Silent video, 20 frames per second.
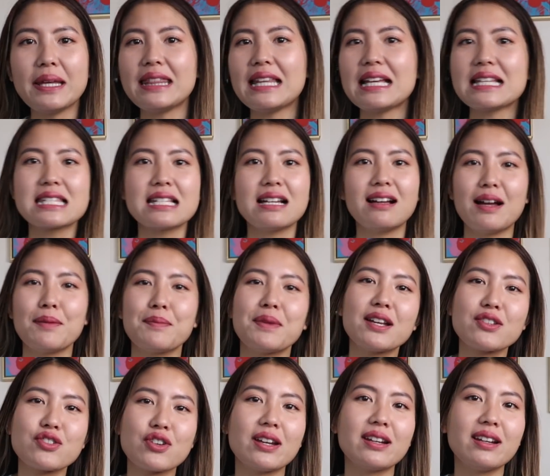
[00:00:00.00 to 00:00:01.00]
and that's not, I'm
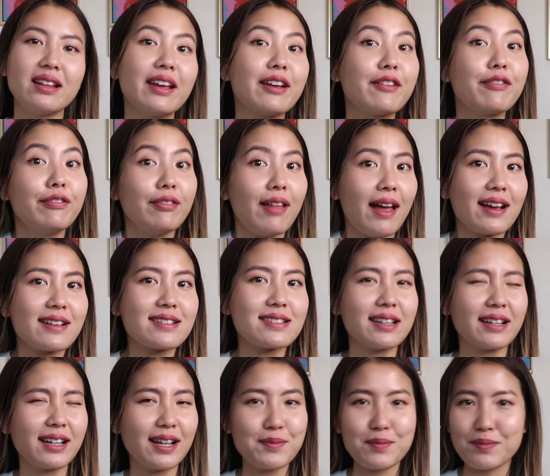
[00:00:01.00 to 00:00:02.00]
not trying to like flex
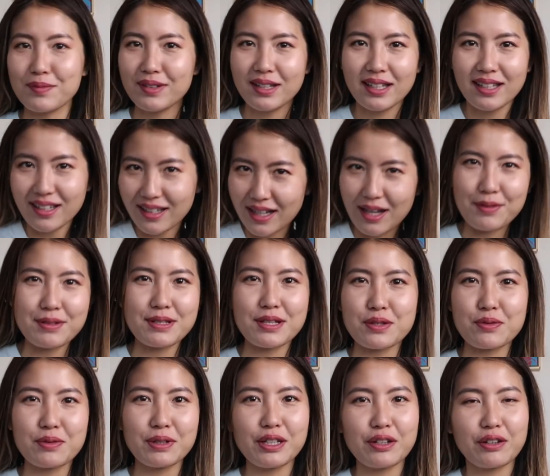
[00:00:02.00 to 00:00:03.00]
like I was
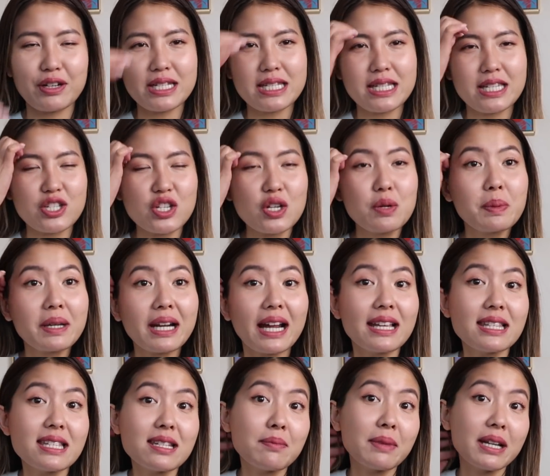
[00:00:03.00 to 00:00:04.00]
this really great teacher, but
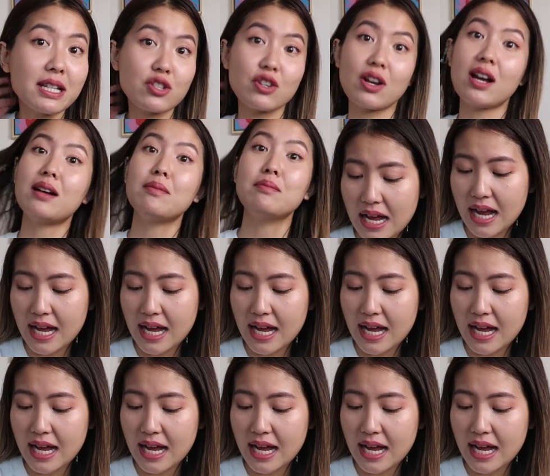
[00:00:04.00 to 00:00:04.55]
I did my job.